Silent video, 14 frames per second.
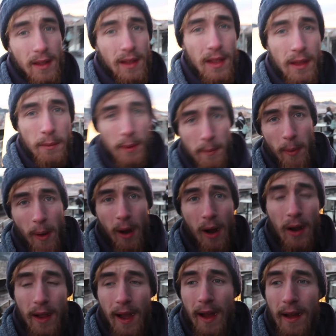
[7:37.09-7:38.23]
Olympic
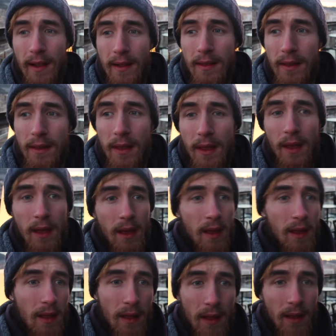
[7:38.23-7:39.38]
Park and
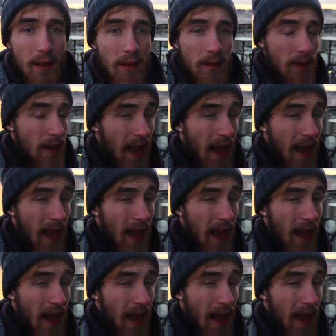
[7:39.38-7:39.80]
the